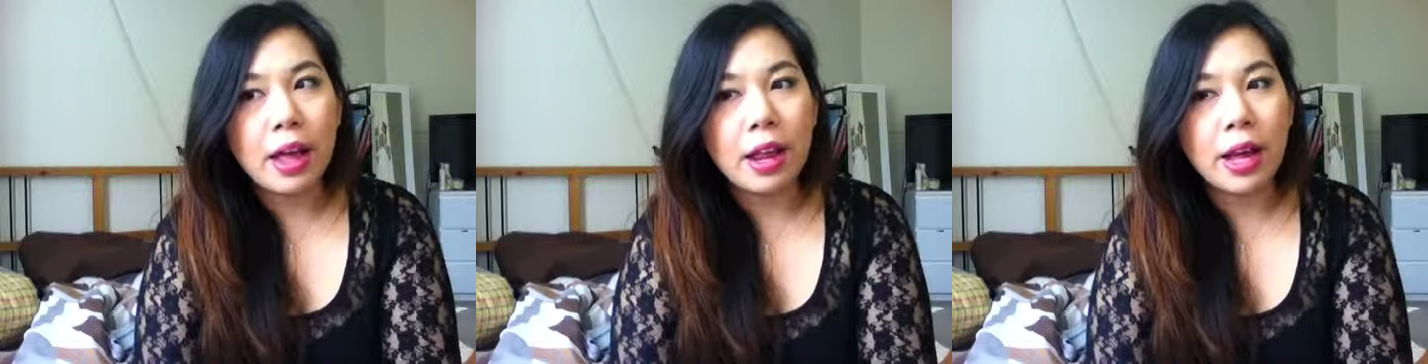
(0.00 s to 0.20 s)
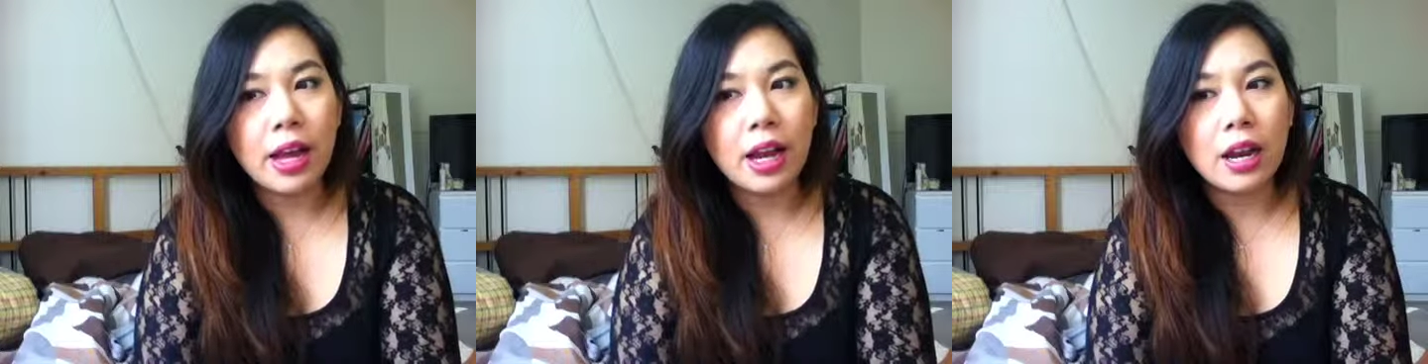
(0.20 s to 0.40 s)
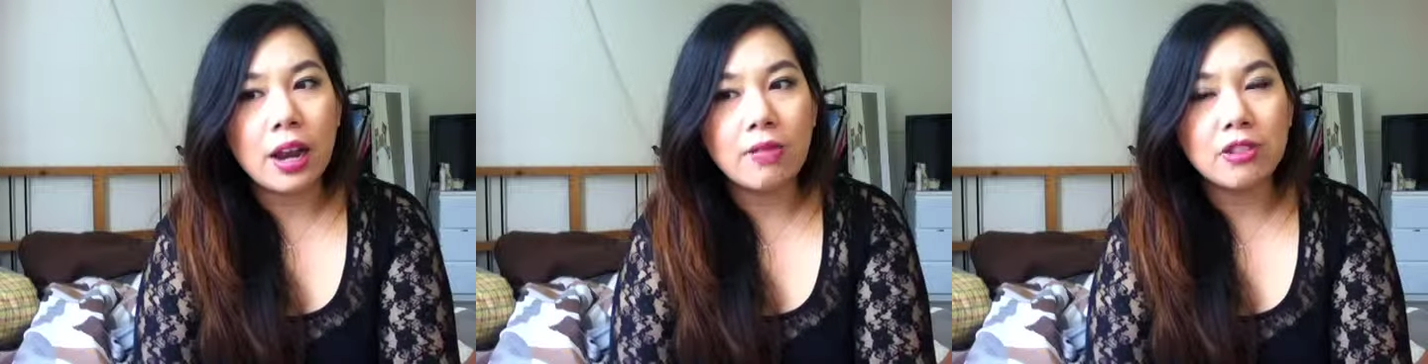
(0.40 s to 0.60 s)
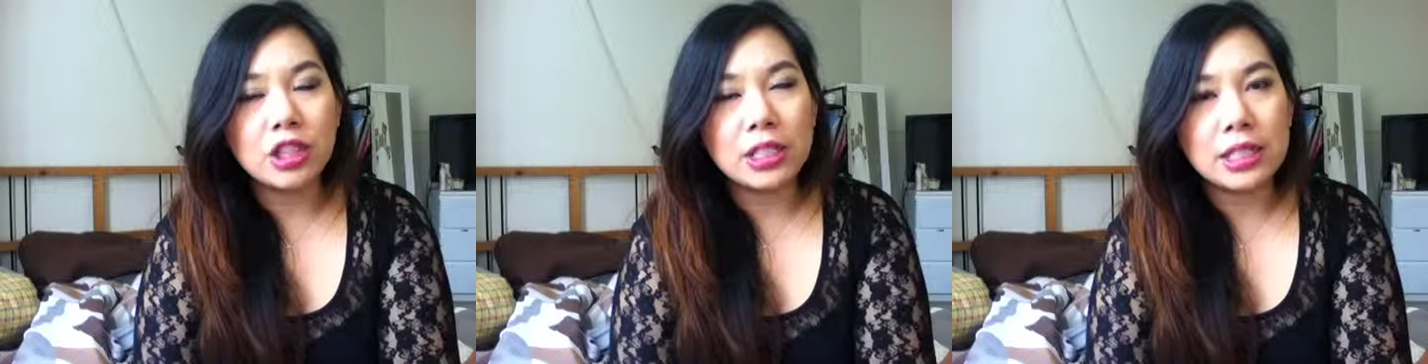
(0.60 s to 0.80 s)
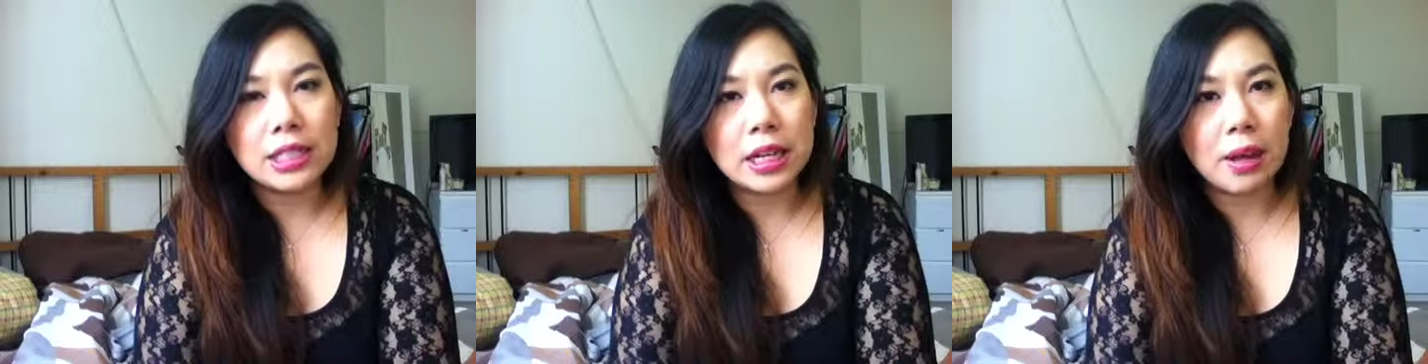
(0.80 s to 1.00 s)
Like I love
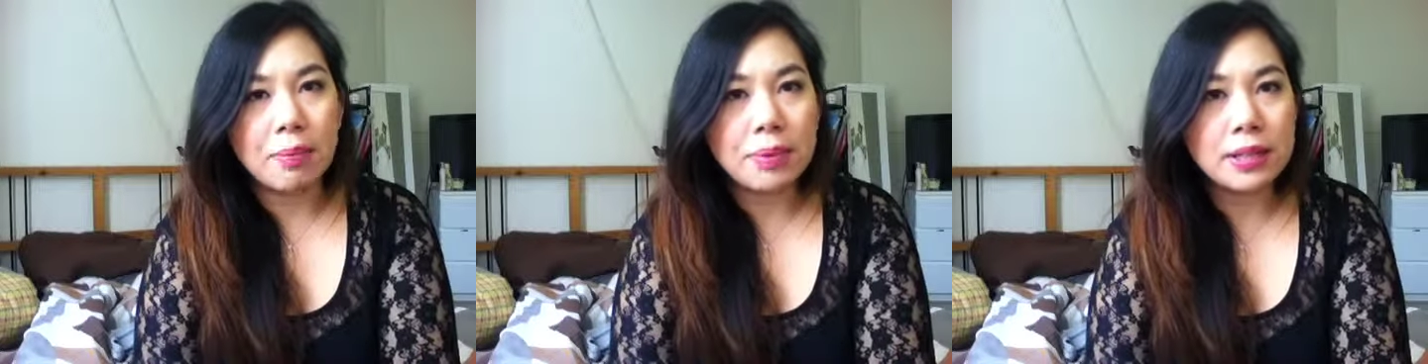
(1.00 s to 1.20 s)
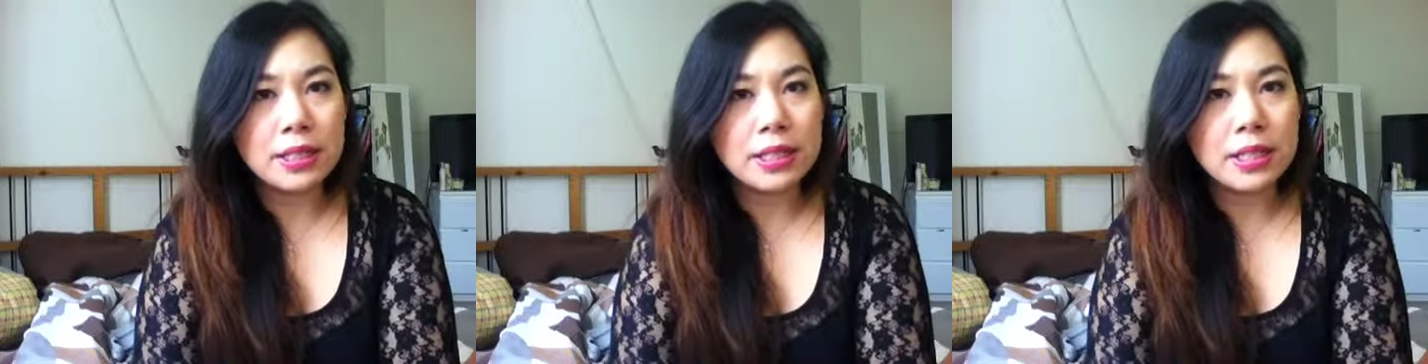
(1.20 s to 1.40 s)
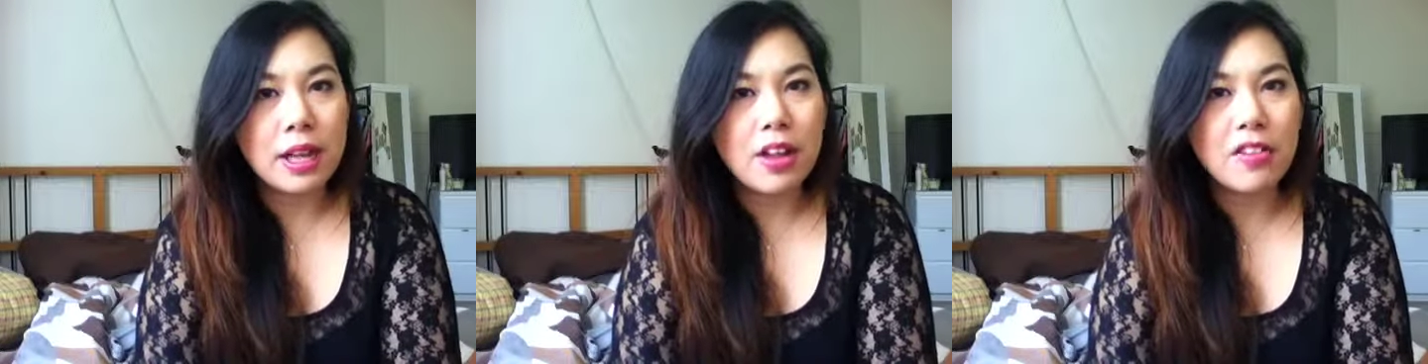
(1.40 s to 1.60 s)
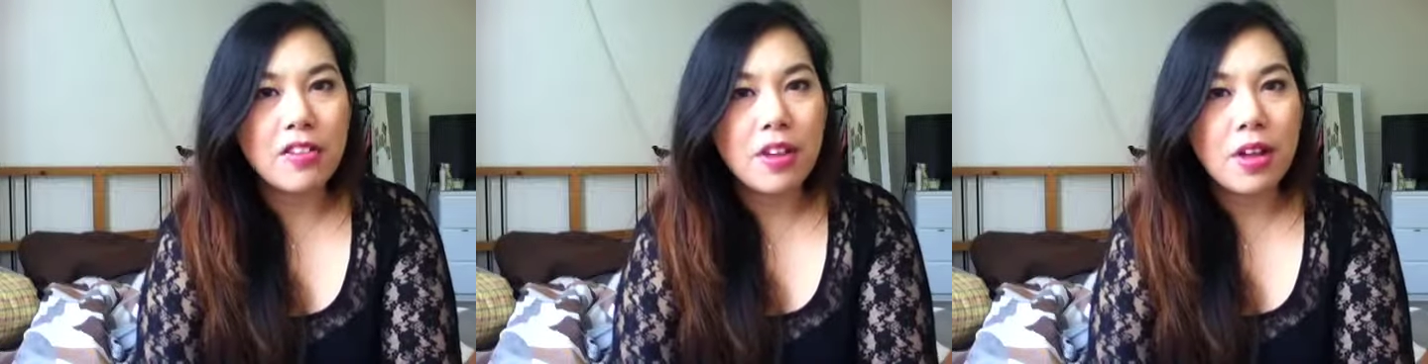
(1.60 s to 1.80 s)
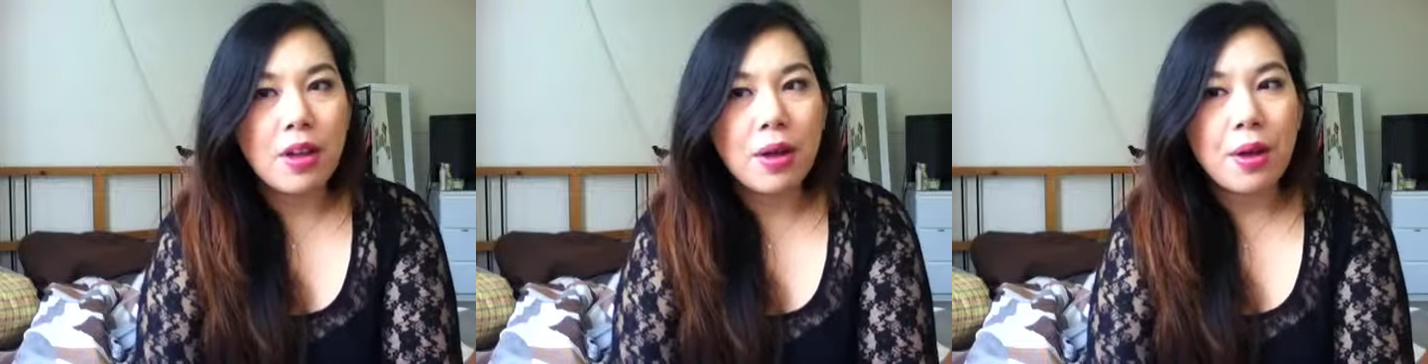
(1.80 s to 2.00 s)
dressing up and stuff,
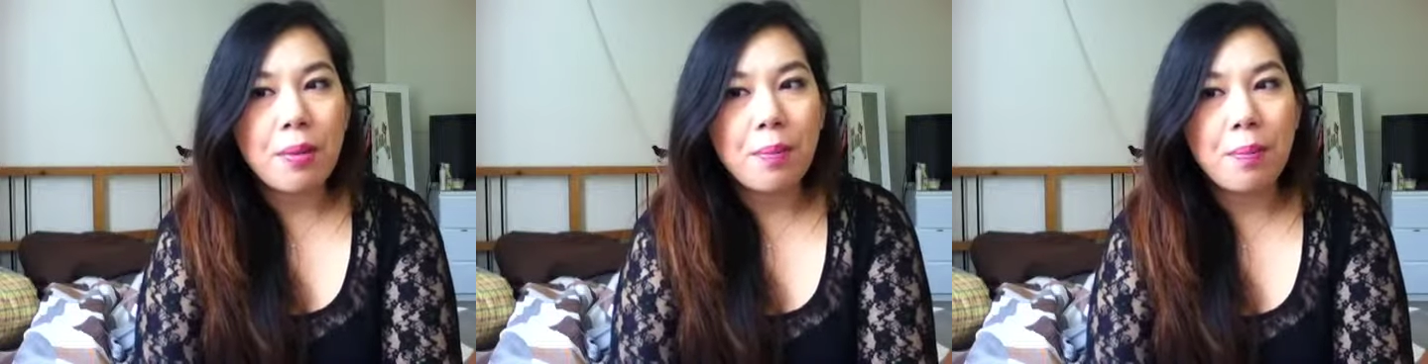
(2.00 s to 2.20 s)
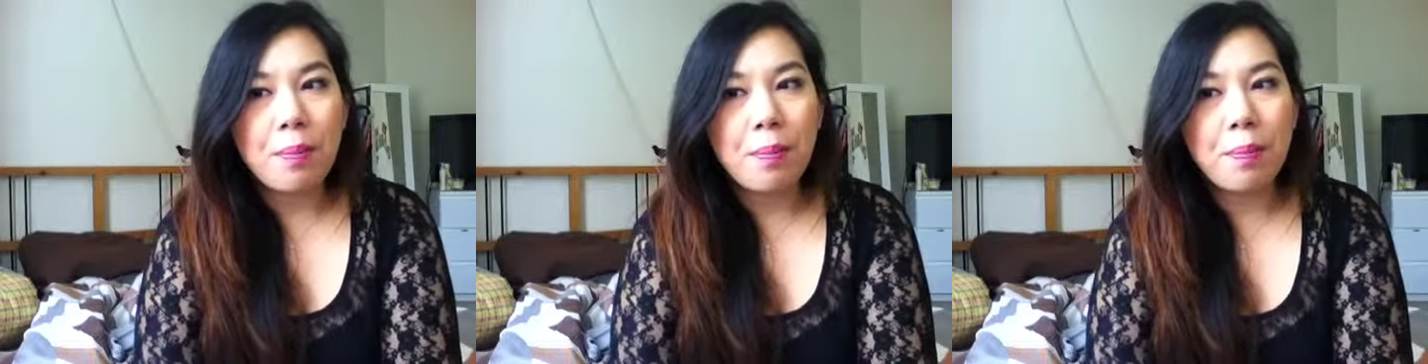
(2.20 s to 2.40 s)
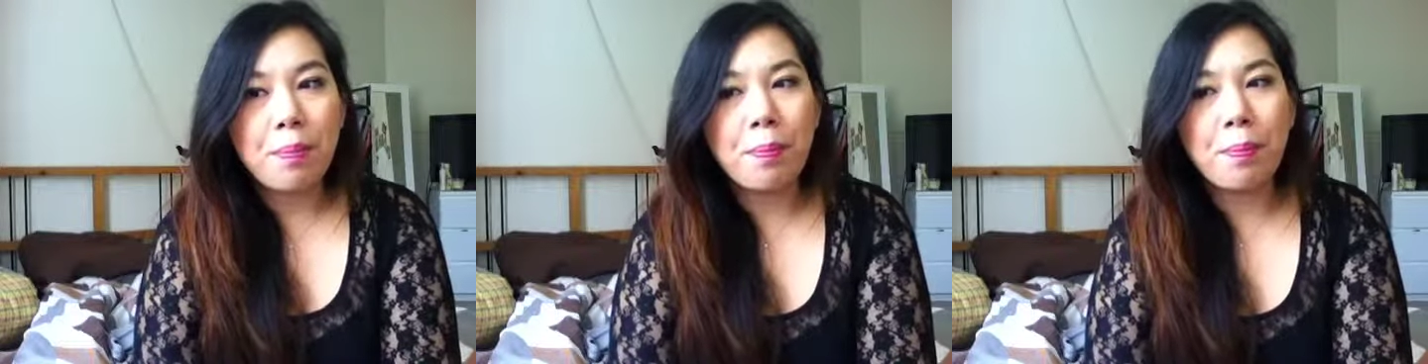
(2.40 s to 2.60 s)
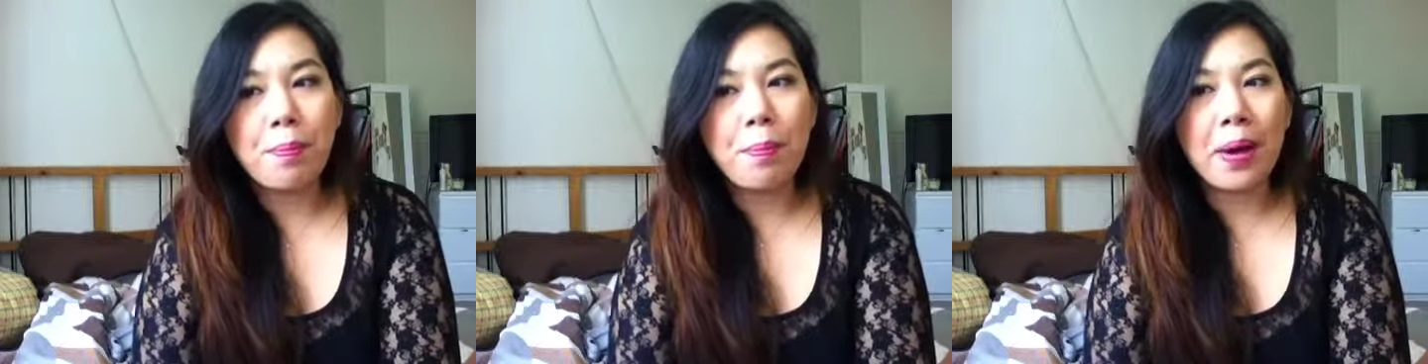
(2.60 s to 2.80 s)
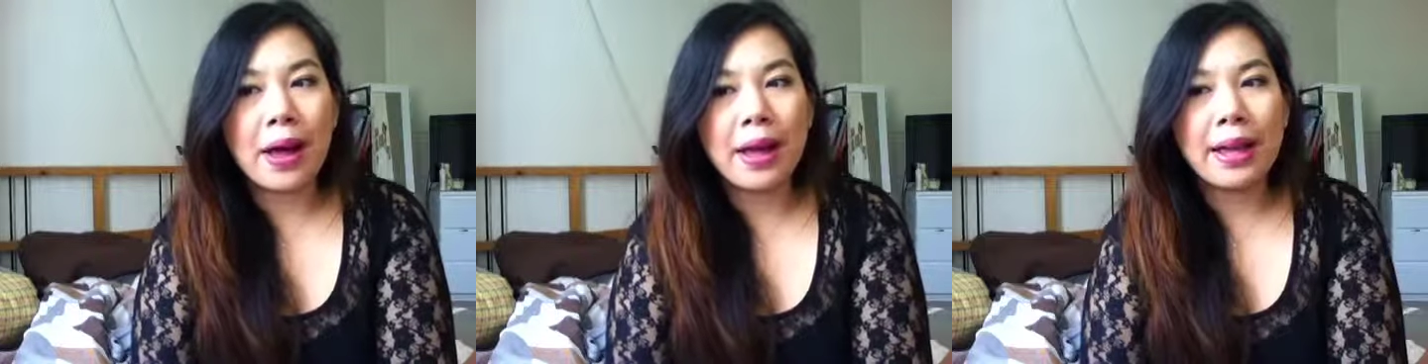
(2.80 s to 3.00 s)

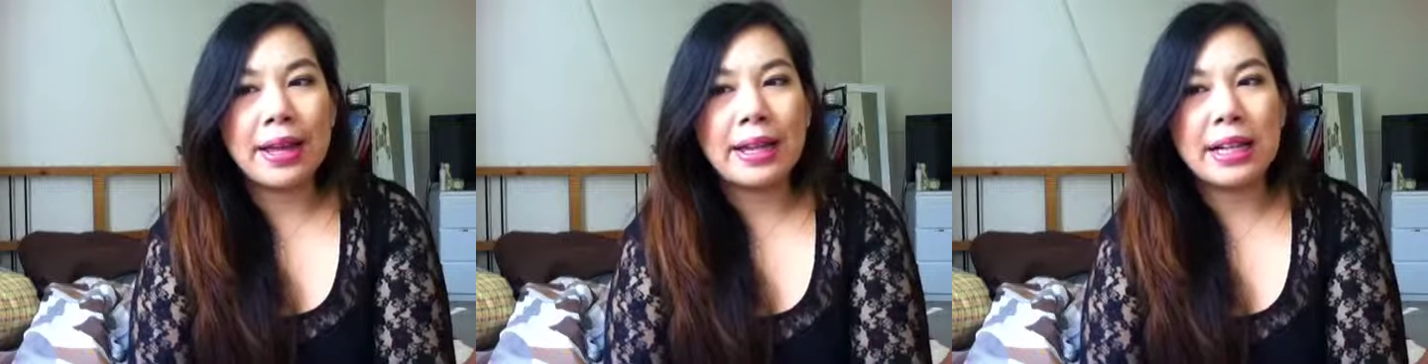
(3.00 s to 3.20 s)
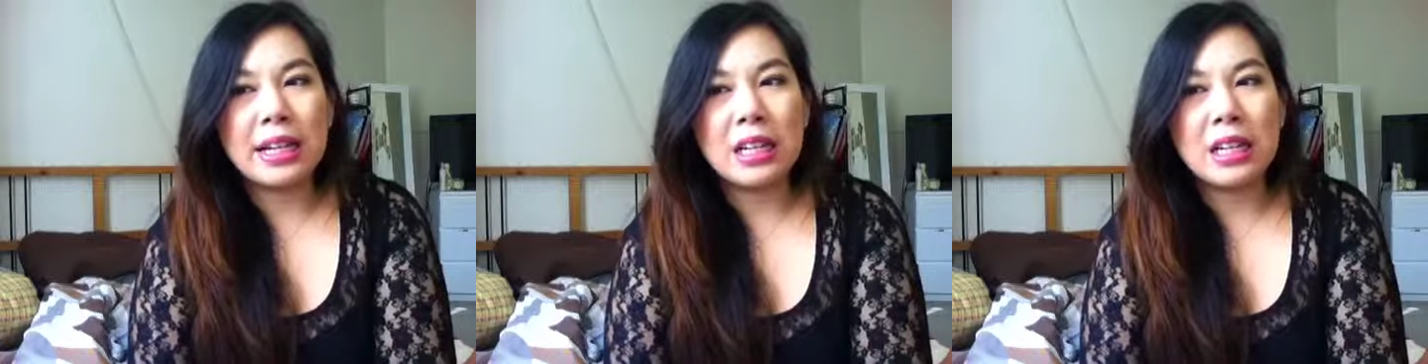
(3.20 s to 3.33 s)
but